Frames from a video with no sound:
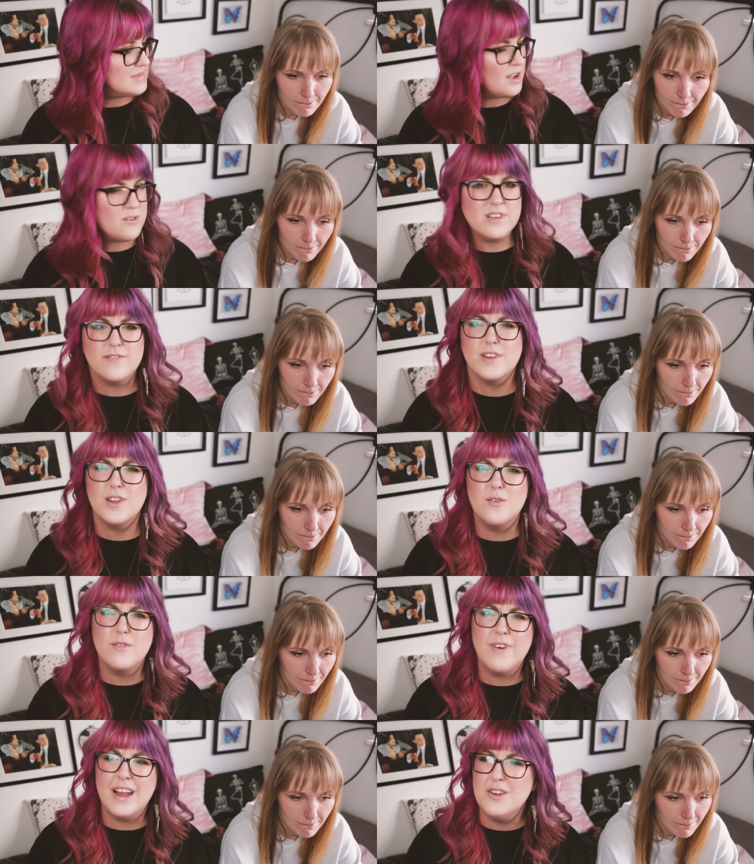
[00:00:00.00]
Speaker 1: I don't even know
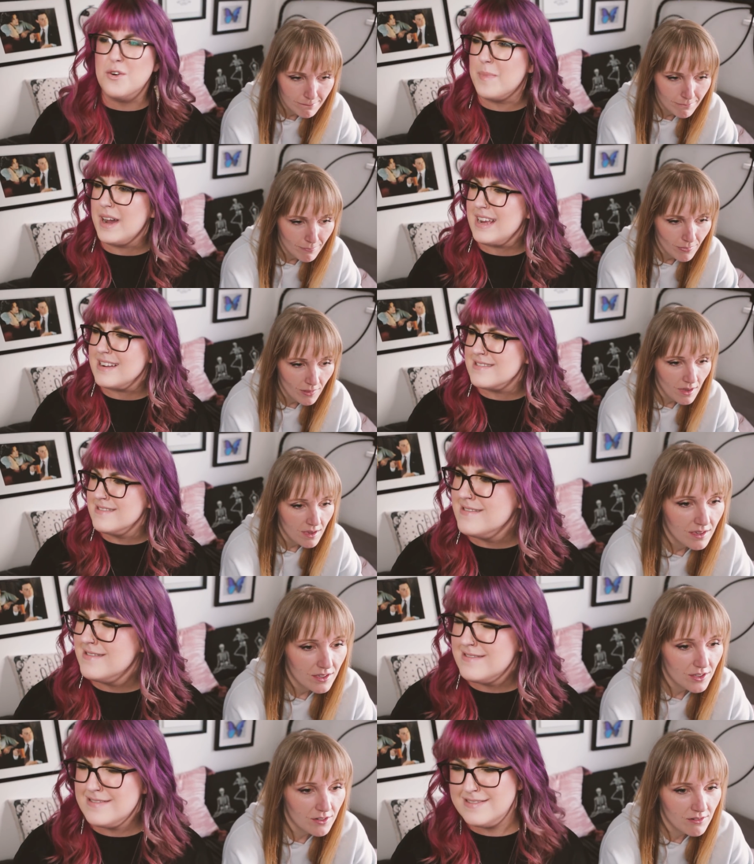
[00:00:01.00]
if I know mine.
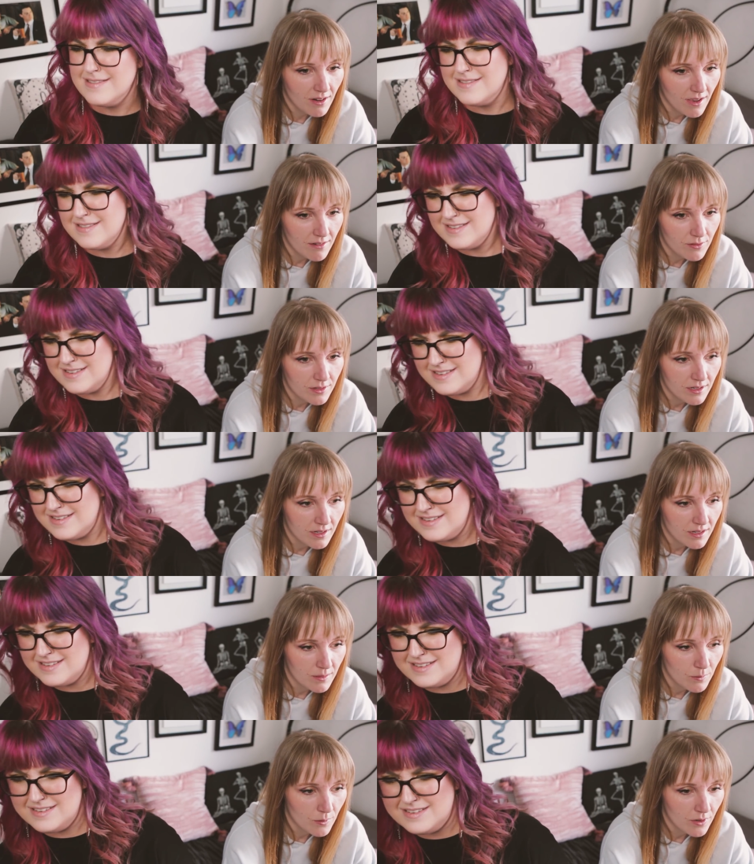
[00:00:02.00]
Speaker 2: You don't have one
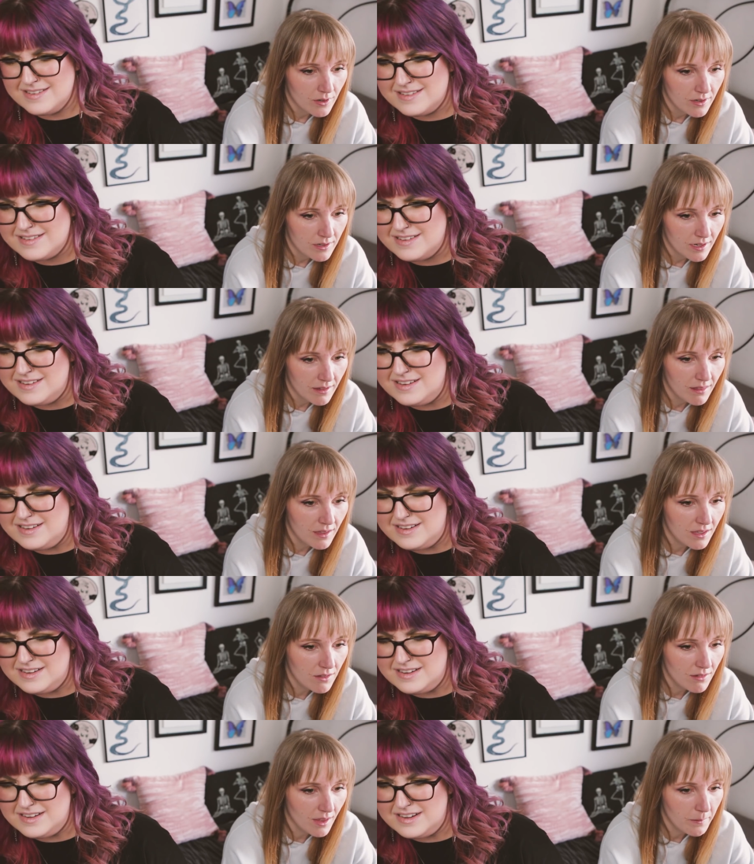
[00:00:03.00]
anymore. I think
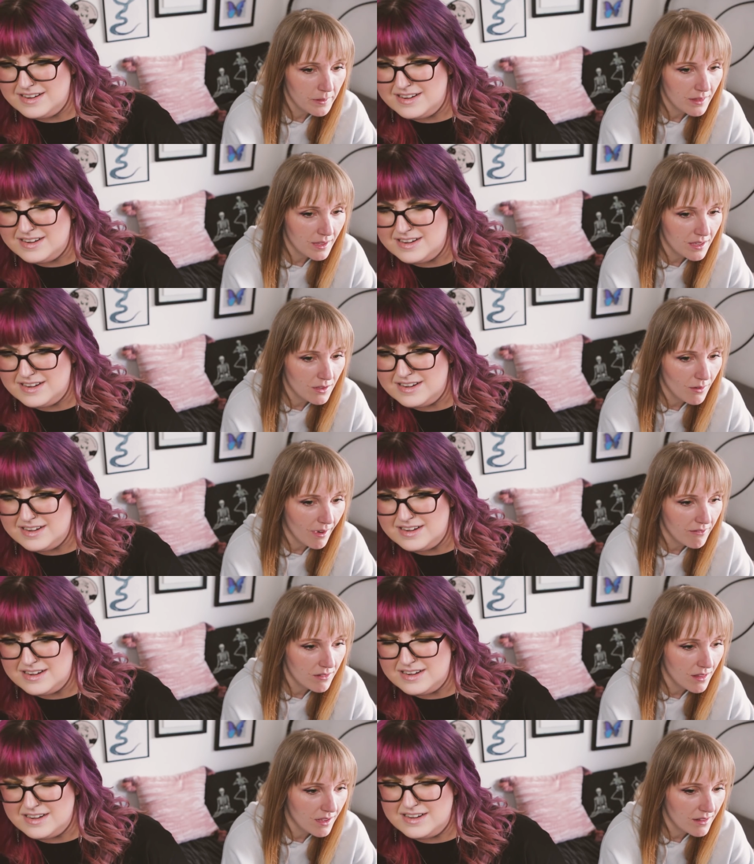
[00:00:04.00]
you. I mean, like you have a
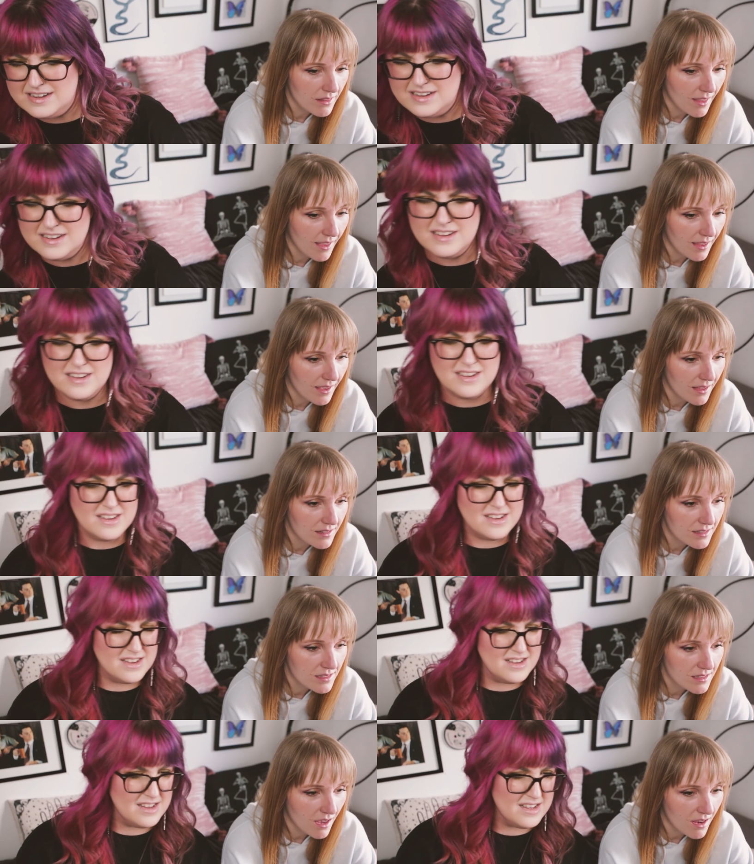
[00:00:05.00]
lot of that
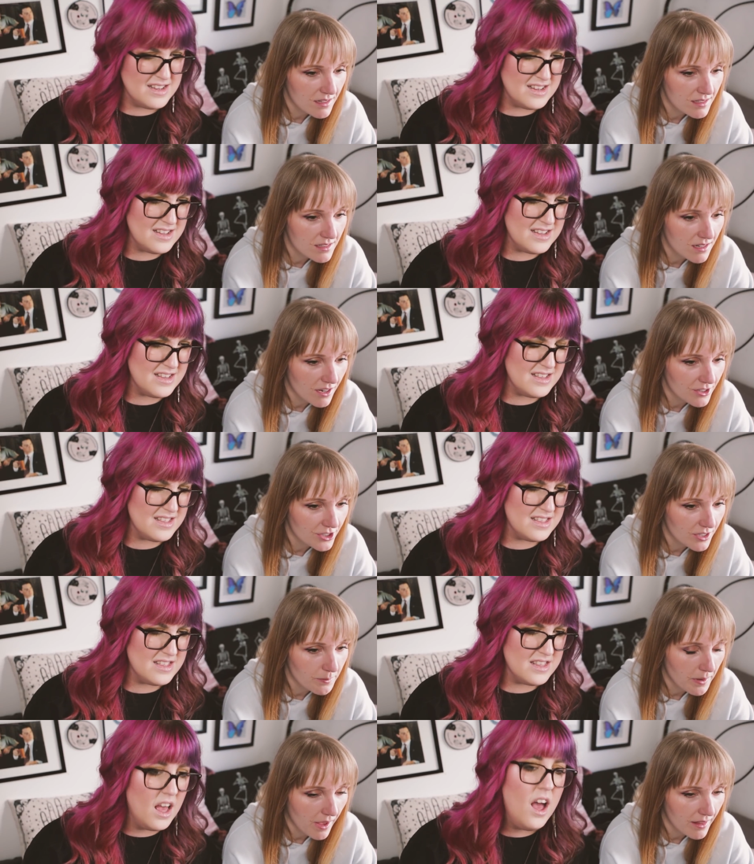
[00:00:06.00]
Anastasia
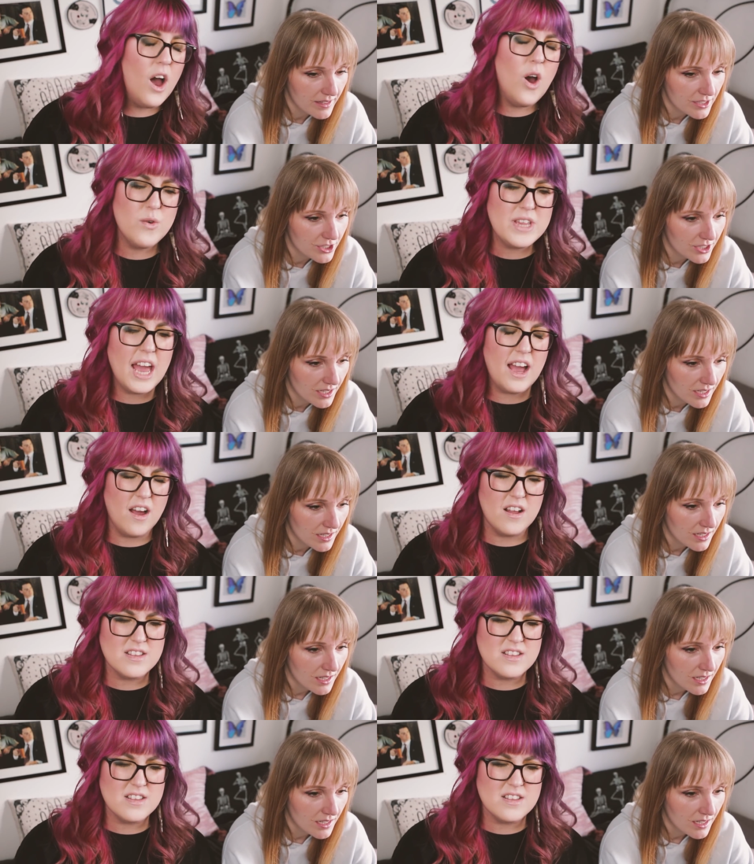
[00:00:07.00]
palette. Oh shit.
Speaker 1: yeah,